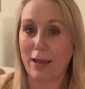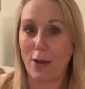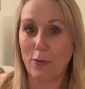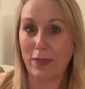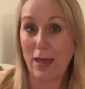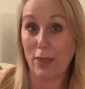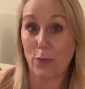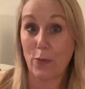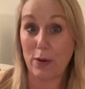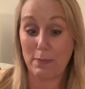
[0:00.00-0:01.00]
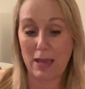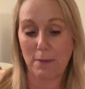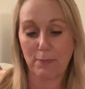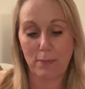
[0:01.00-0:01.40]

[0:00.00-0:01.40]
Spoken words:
I want that thrown at me.